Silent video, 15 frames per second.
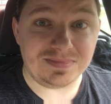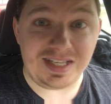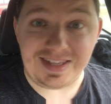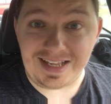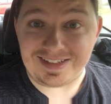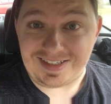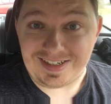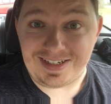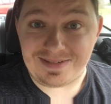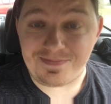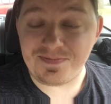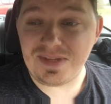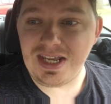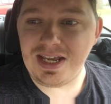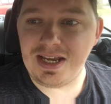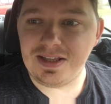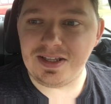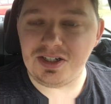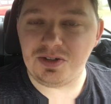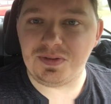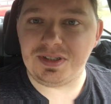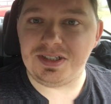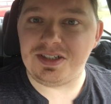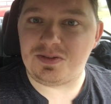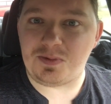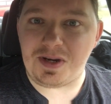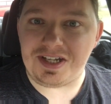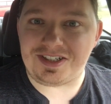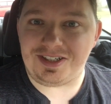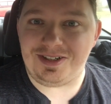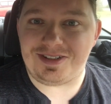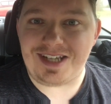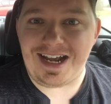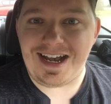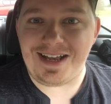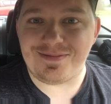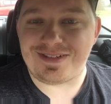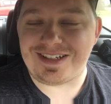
and that's it, then you're really just wasting your time.